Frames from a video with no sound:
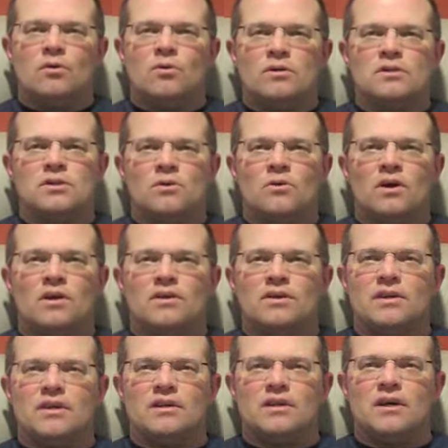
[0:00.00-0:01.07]
once in a while you
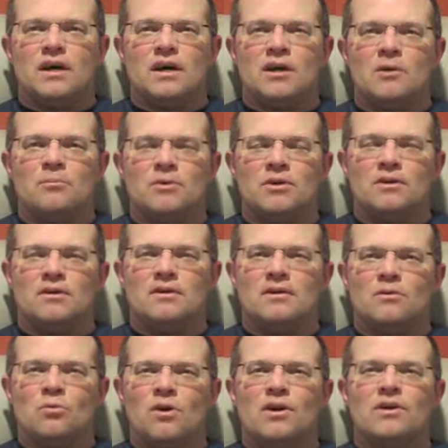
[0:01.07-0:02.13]
get caught up in, in
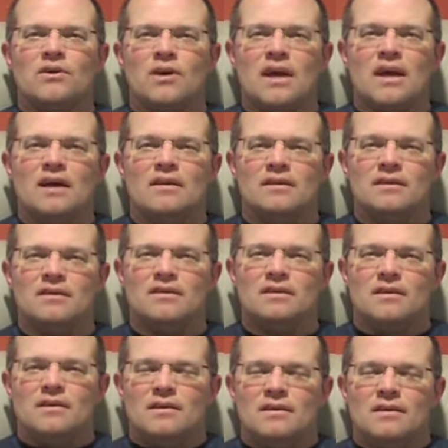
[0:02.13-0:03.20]
where you're at and
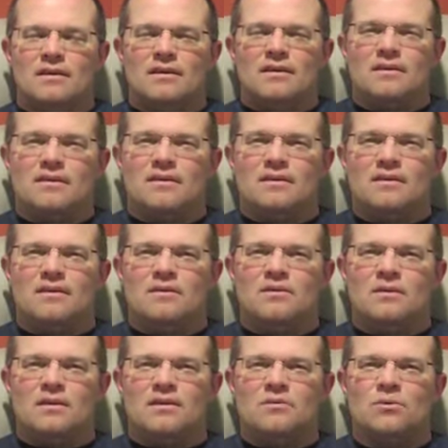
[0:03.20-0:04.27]
and, uh,
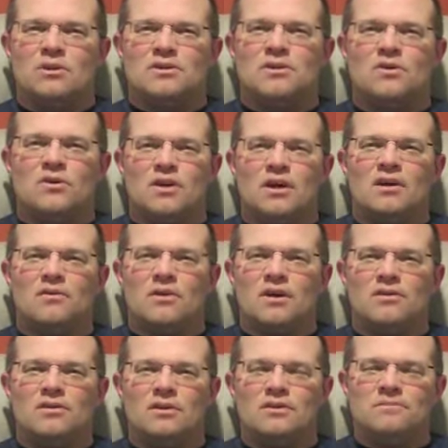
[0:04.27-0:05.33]
and what's going on
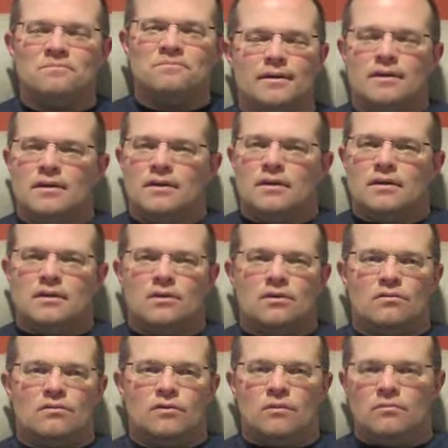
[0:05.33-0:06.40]
around you. You know,
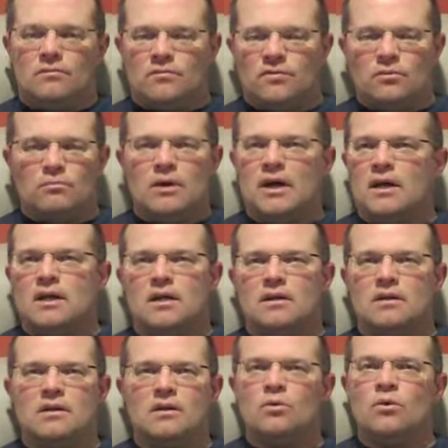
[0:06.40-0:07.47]
from from my end
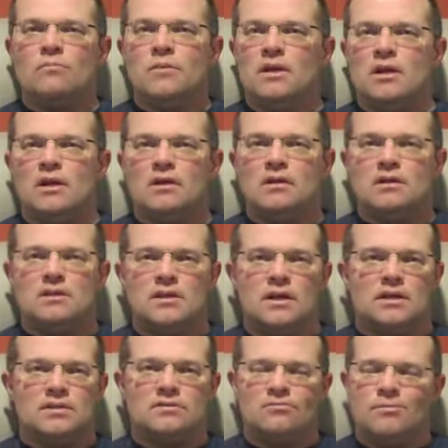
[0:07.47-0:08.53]
and equipment end, these
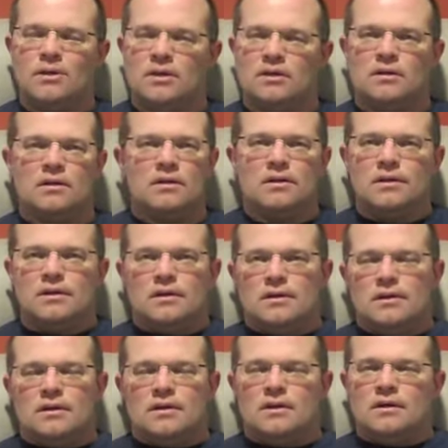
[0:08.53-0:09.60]
guys have been
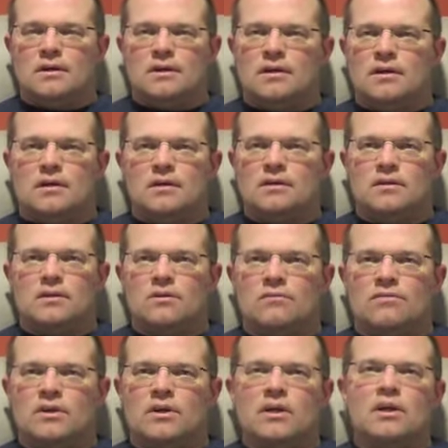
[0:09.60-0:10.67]
uh, you know
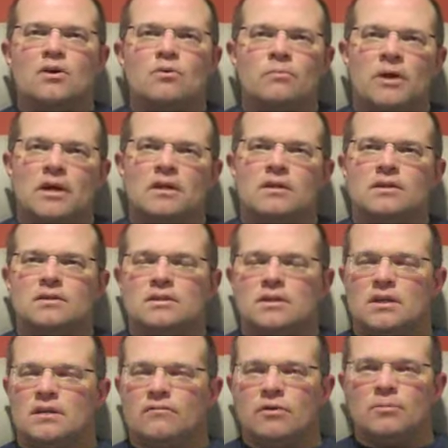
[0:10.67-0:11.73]
very low maintenance and
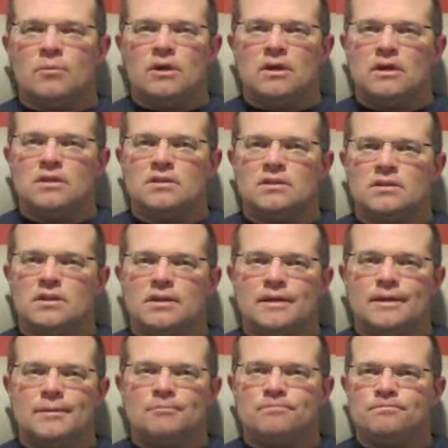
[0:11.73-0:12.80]
everybody's
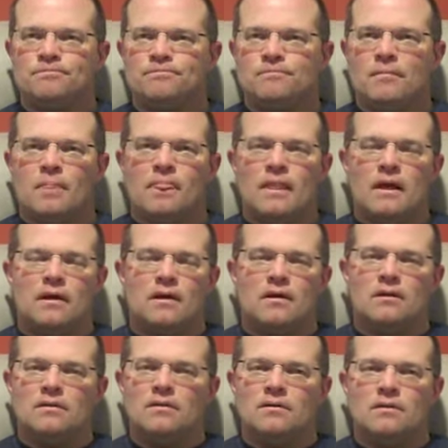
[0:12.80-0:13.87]
um,
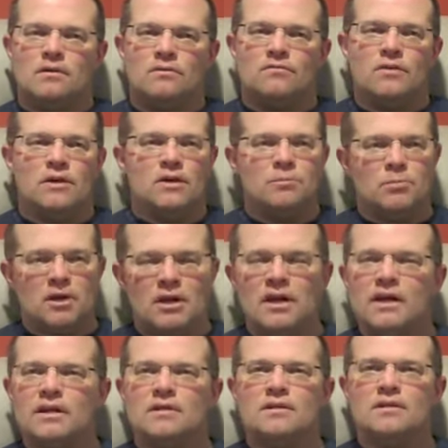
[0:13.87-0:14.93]
uh, you know very
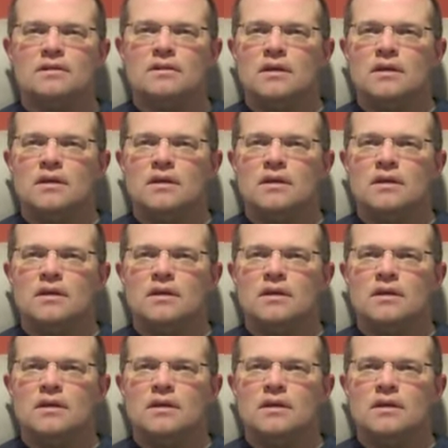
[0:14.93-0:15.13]
polite and